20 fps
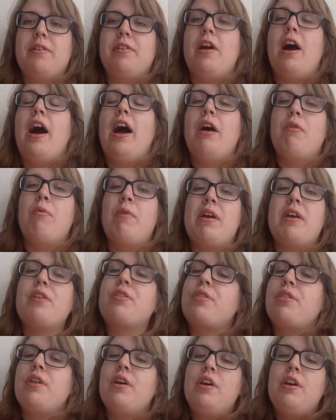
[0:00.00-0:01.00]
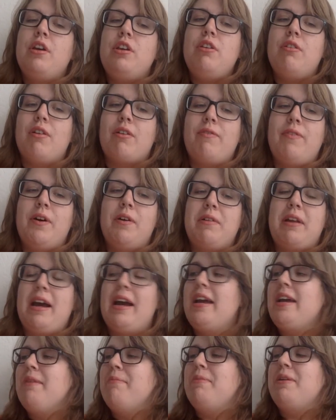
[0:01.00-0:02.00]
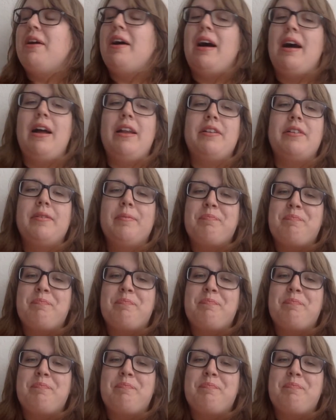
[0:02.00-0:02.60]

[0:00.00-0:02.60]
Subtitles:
not with your phone. I am not...